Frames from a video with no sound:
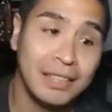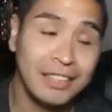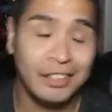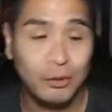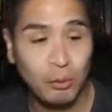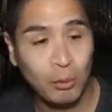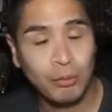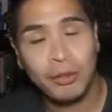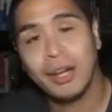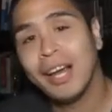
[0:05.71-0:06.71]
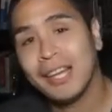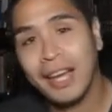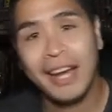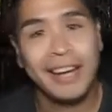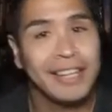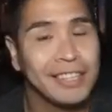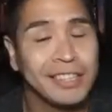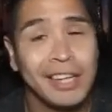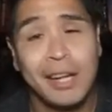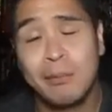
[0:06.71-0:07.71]
Gene Wolf here, aka the
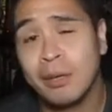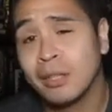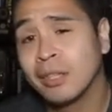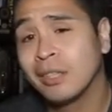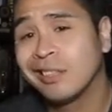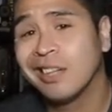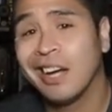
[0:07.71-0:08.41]
Jedi Marketer,